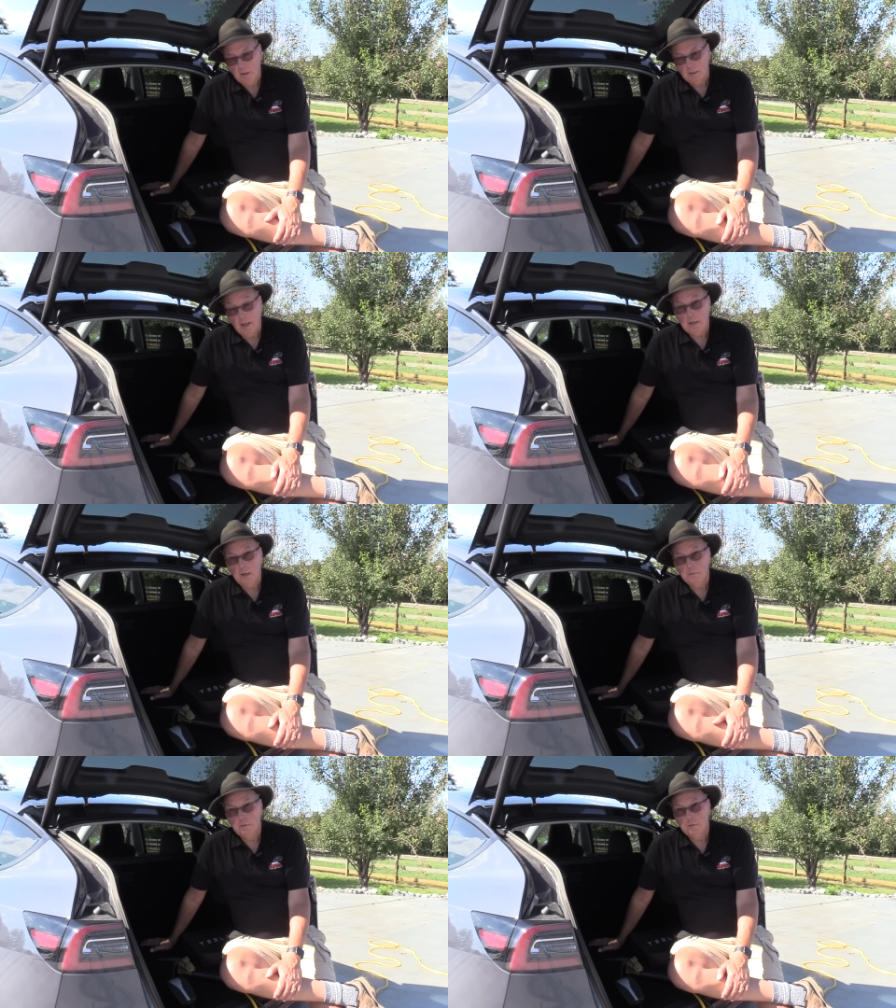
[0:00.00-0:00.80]
That
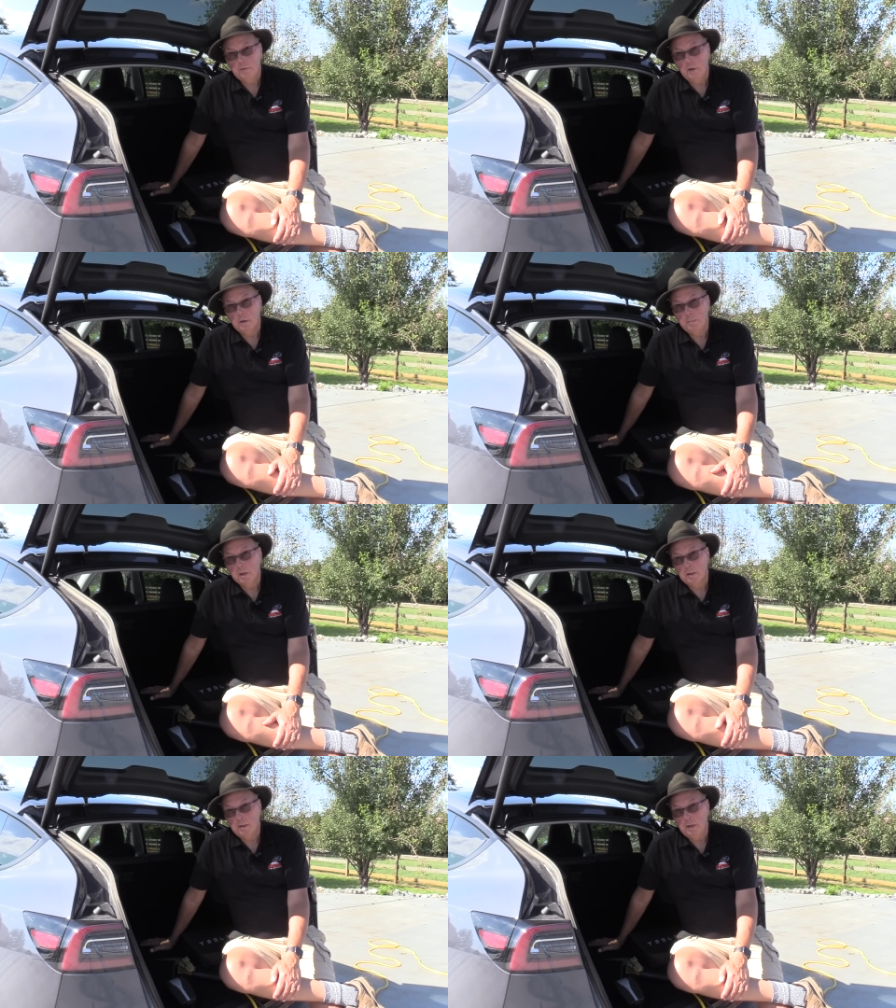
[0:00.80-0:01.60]
gives us the
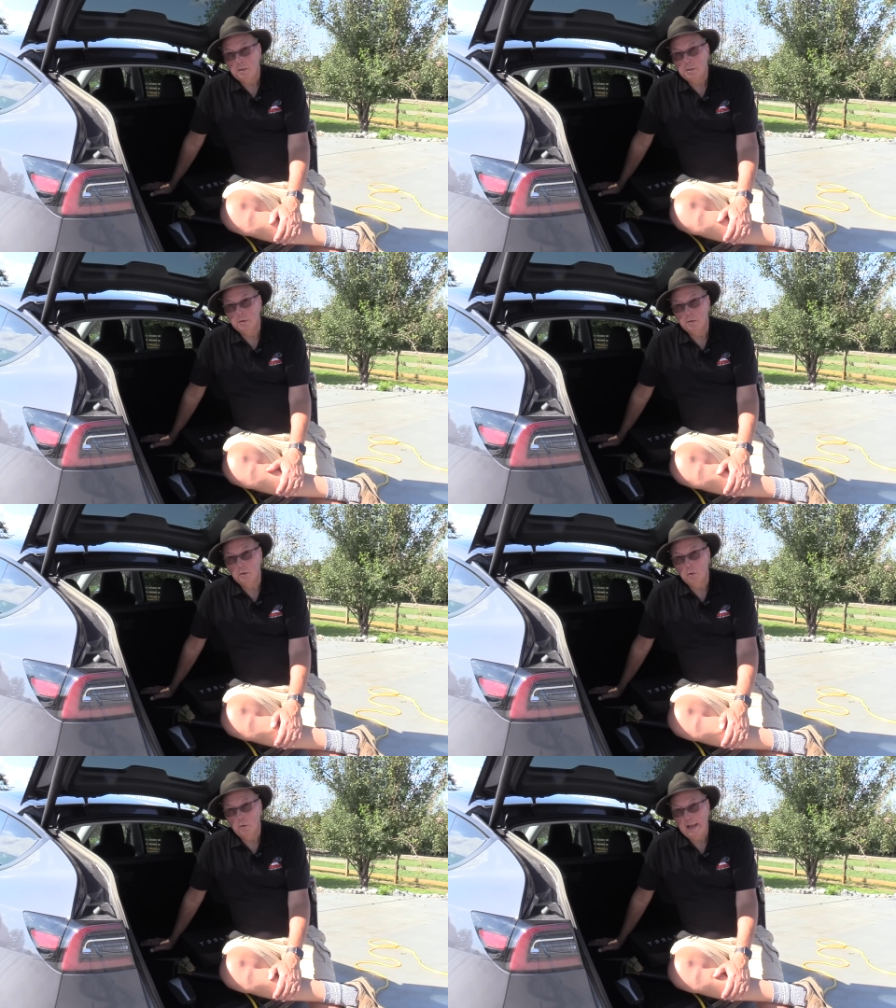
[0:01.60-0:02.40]
ability
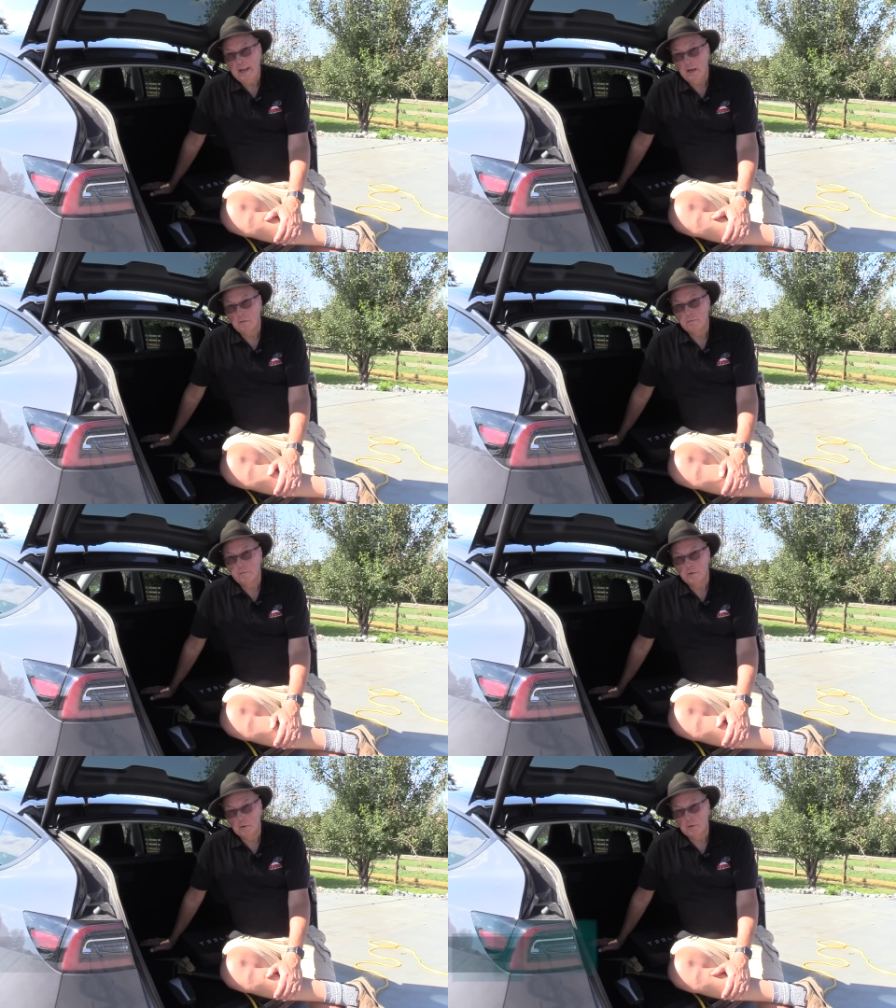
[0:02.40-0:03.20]
to have
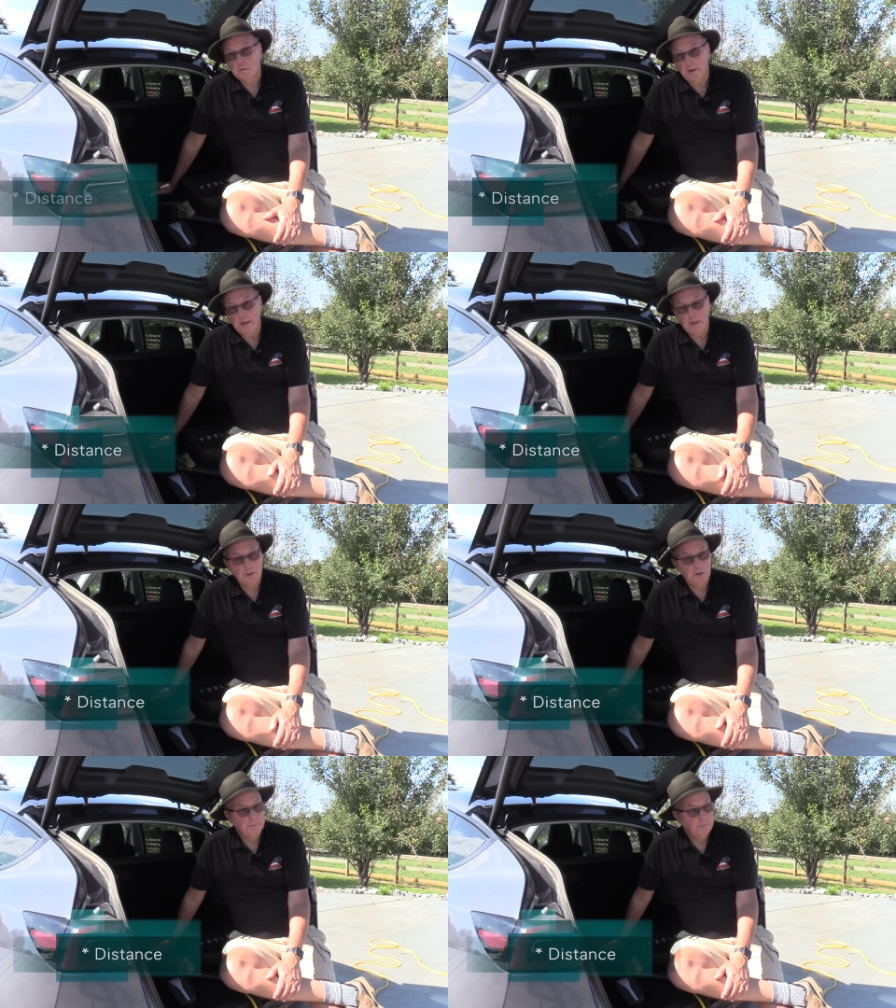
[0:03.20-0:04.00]
further
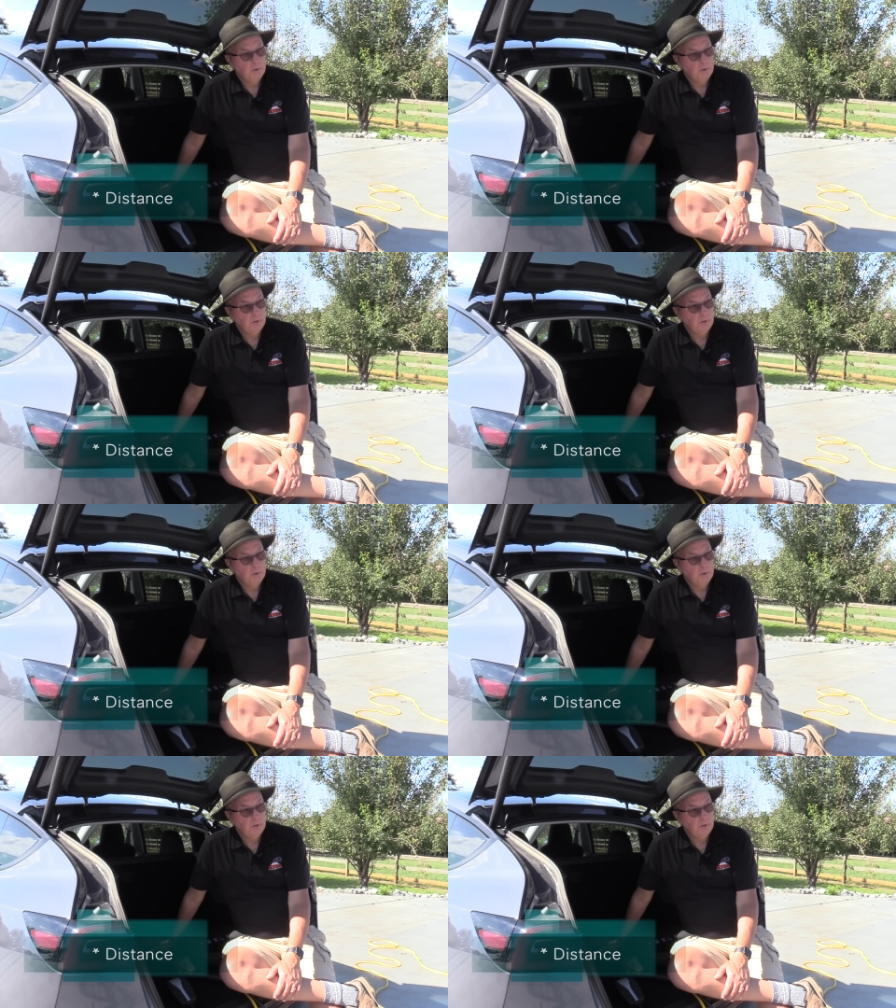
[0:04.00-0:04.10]
range